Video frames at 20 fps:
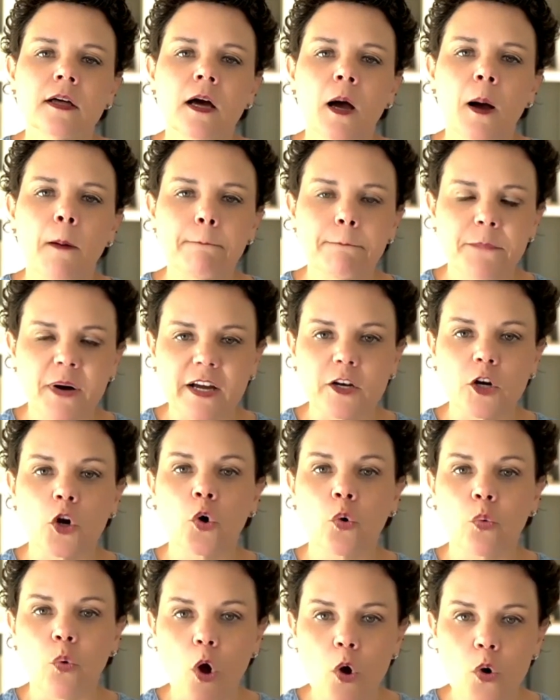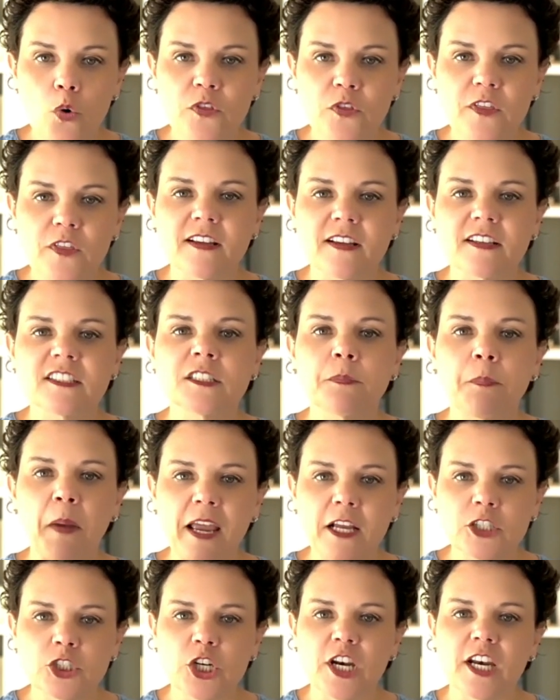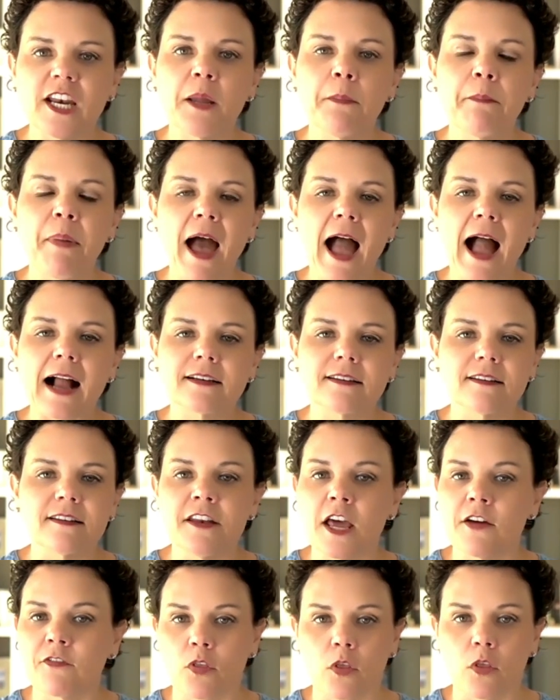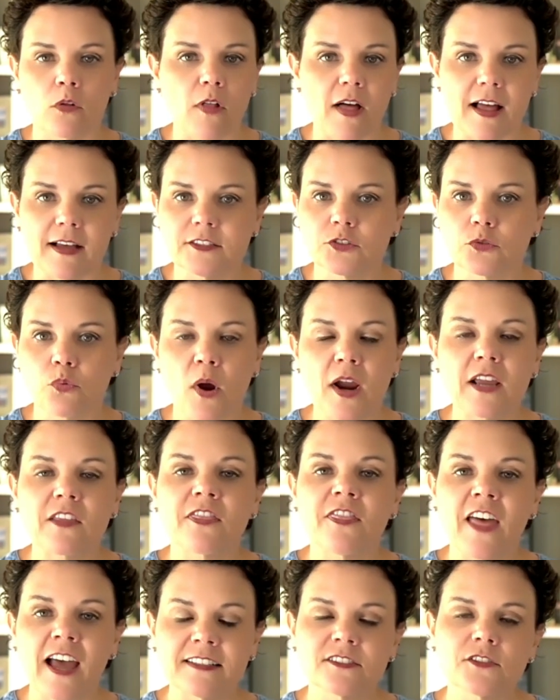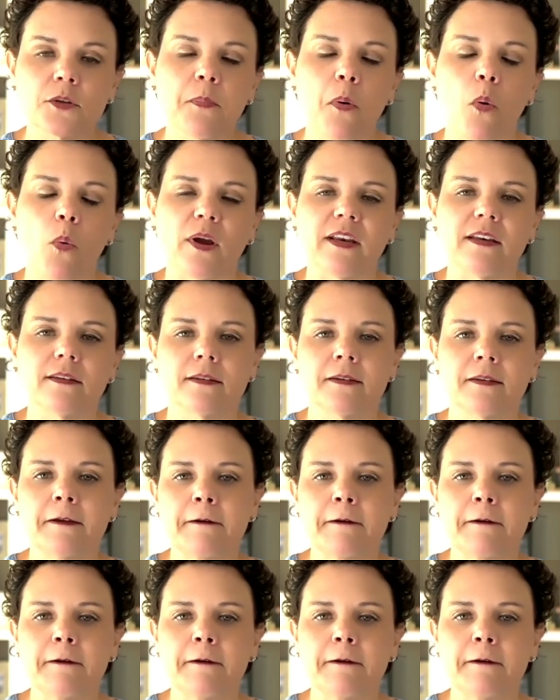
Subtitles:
But growth and expansion and impact, nevertheless, right? That's the point.